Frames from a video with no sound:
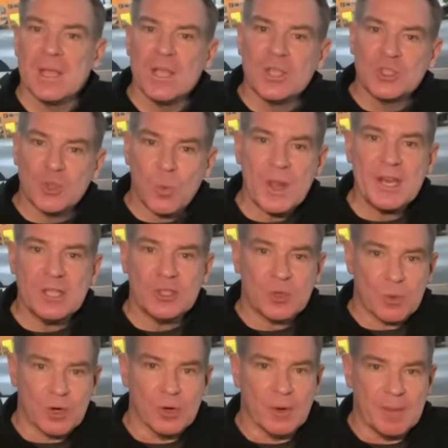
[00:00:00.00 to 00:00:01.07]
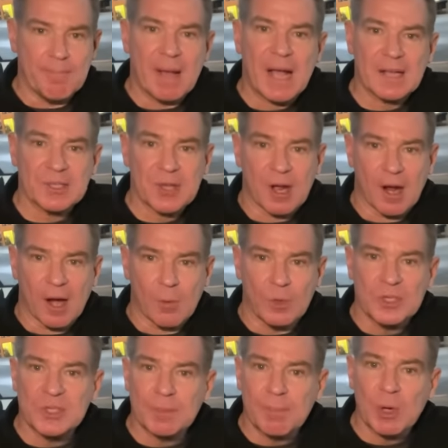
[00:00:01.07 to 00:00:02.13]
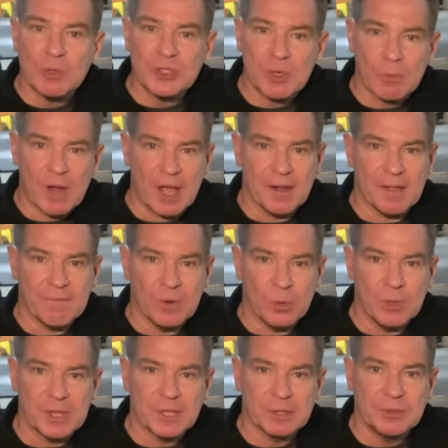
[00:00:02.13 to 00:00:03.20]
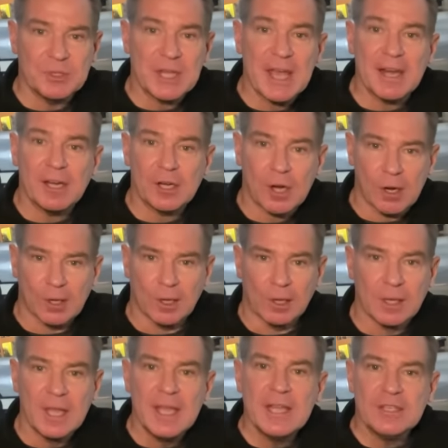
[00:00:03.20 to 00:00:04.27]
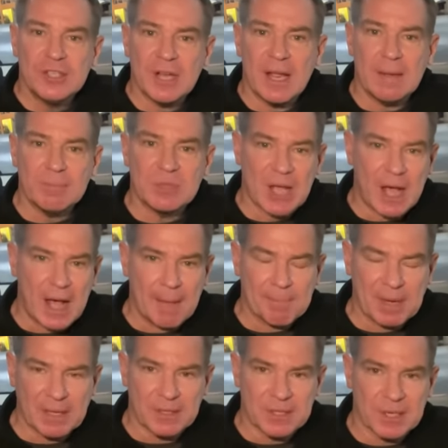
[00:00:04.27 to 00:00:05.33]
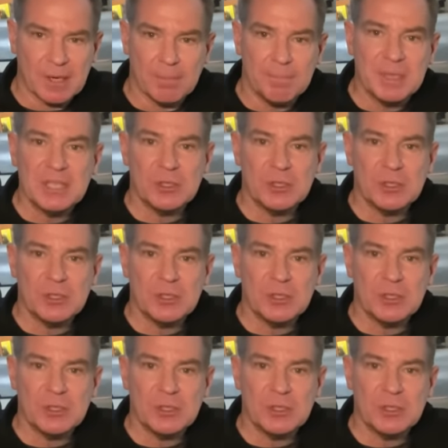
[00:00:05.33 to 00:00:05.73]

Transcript: Sweeney's crew in Bockscar was supposed to rendezvous with Lieutenant Colonel James Hopkins in a B